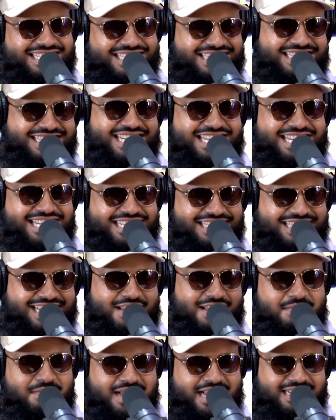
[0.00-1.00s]
G's
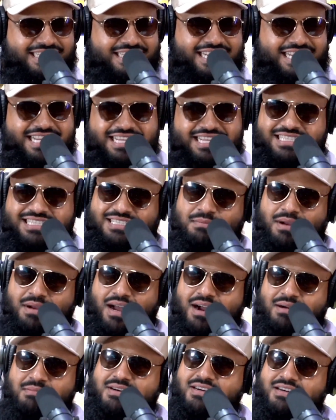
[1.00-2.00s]
in my jeans,
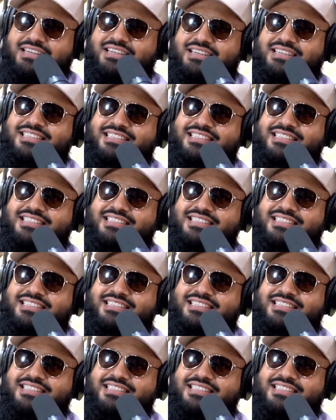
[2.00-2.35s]
mama.